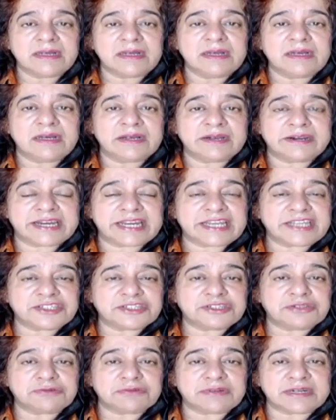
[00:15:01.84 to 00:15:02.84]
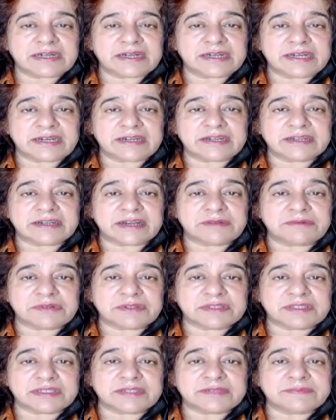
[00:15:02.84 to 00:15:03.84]
range to enter, I
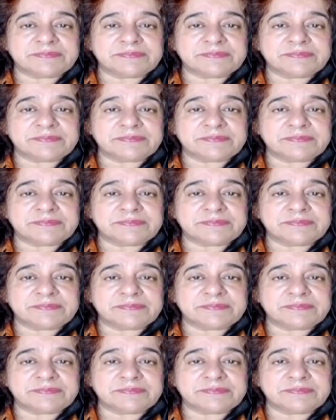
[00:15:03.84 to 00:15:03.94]
would say.